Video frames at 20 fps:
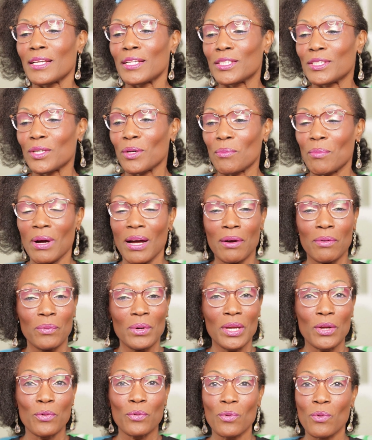So
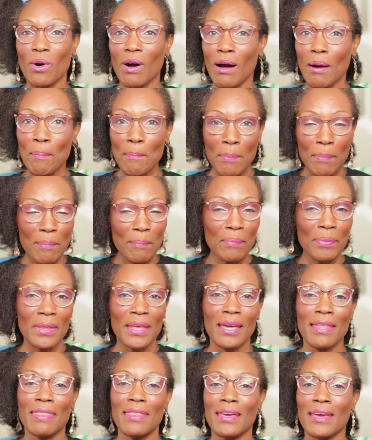we grew up,
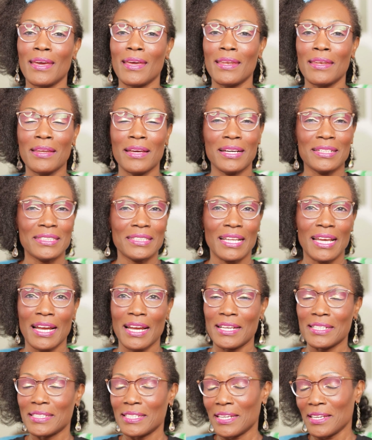and then,
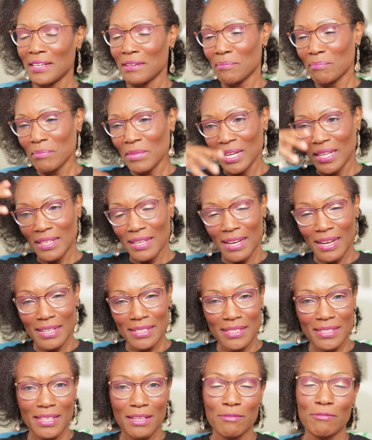like I say, my
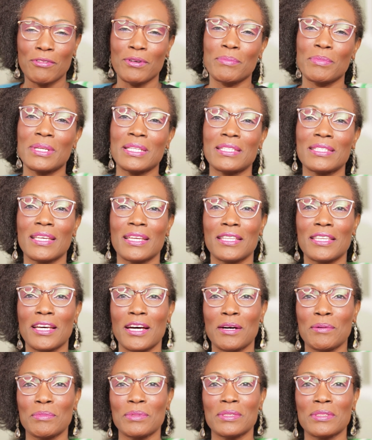dad sent for me in St.
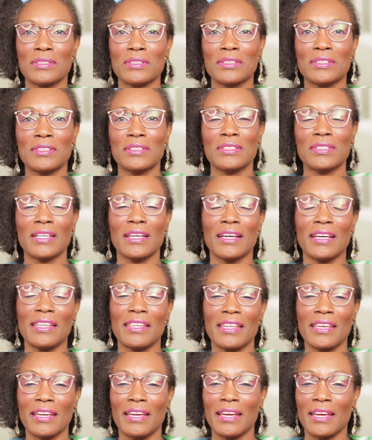Thomas,
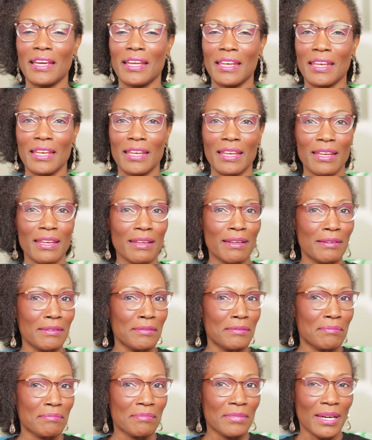and then
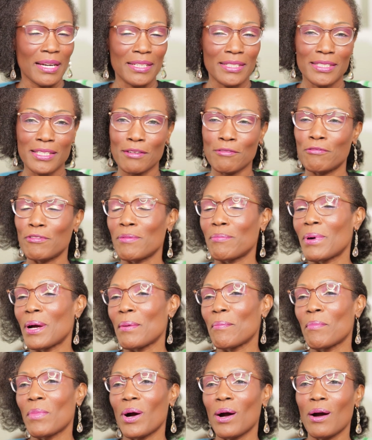I sent for
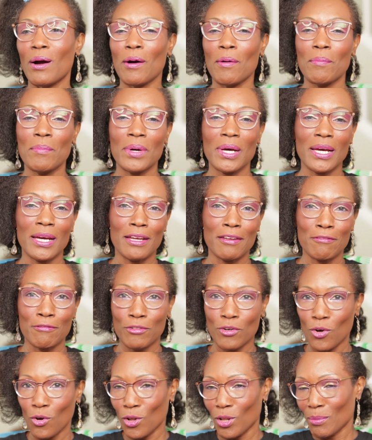my mom and
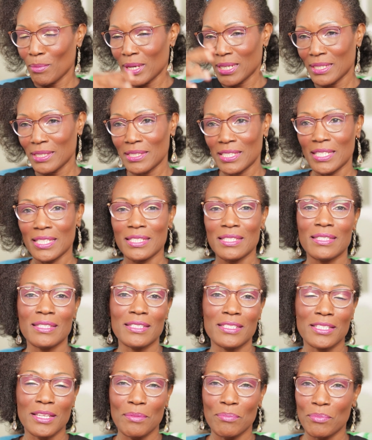for all my
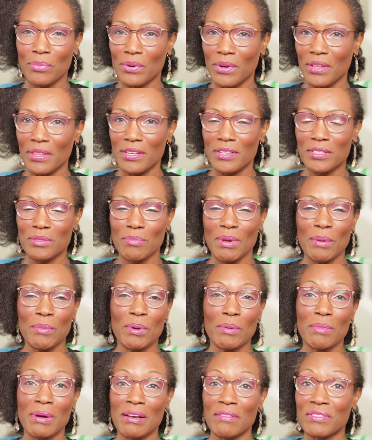sisters and brothers. My
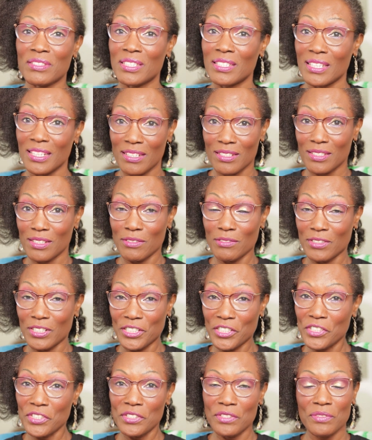mom has 6 of
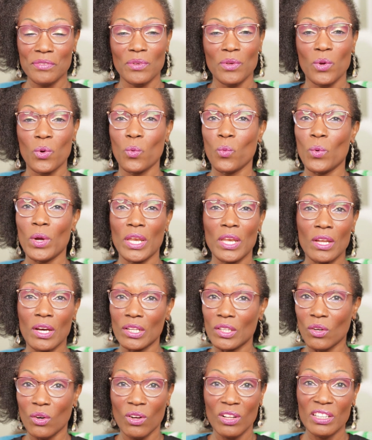us. We're
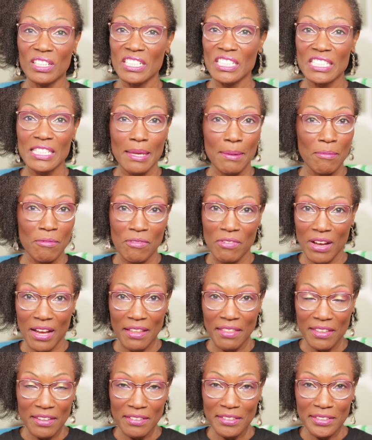not all the same
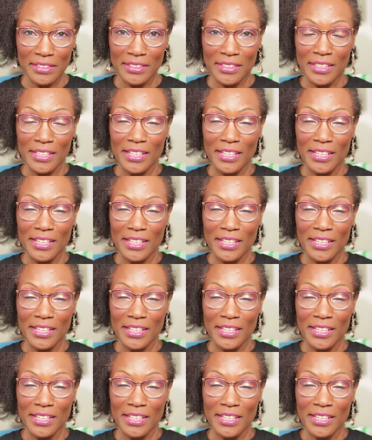father.